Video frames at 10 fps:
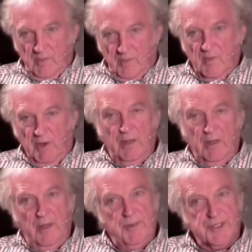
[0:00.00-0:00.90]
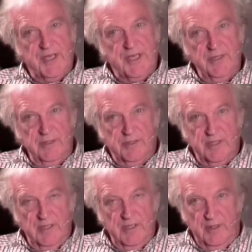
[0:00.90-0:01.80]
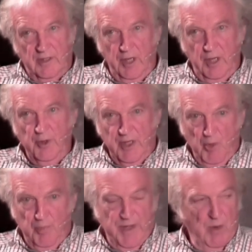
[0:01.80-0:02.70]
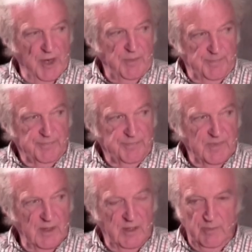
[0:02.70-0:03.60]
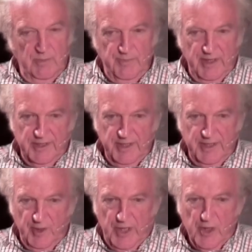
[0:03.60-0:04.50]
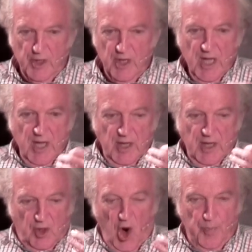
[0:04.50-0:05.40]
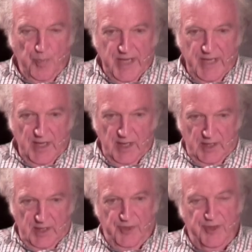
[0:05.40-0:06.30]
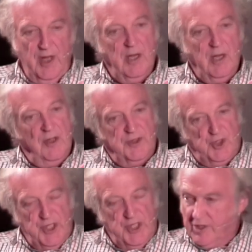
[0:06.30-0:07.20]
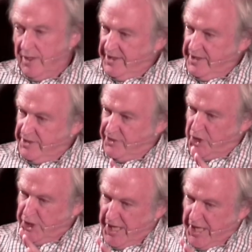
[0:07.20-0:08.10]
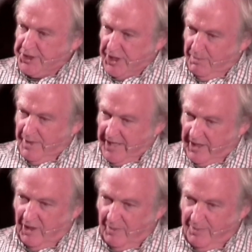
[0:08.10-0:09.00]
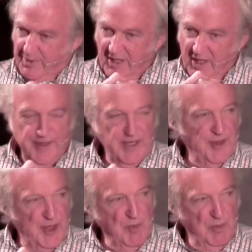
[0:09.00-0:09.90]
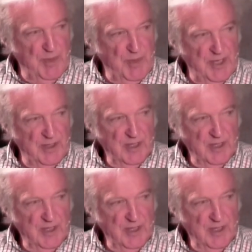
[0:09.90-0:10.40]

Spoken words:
Well, I would say that cloning would be one. The idea that we can copy the genotype, that is the genetic makeup of another human being.